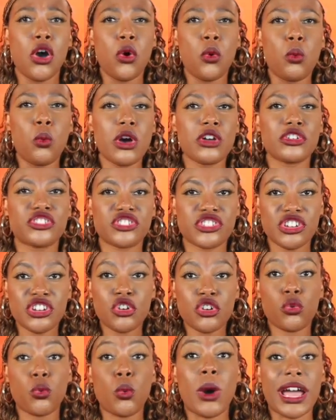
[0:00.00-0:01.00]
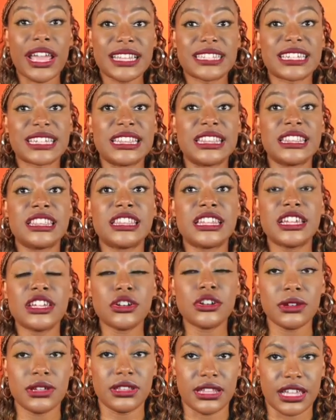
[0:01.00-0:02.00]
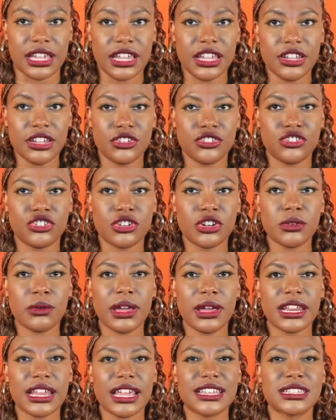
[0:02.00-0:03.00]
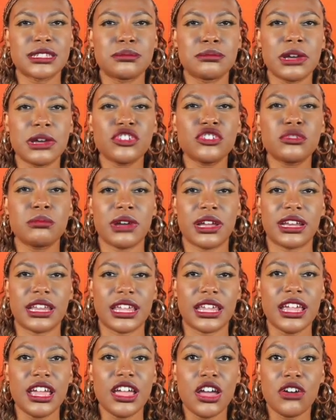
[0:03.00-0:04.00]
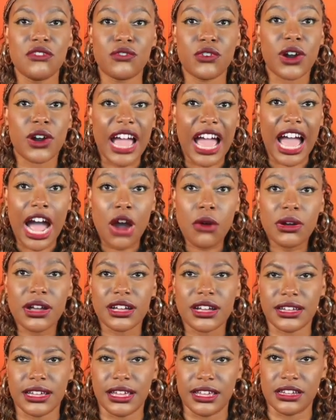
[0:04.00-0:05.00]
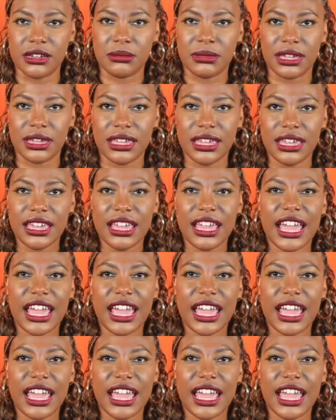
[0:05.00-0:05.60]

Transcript: Well, she quite literally generated as much money for our economy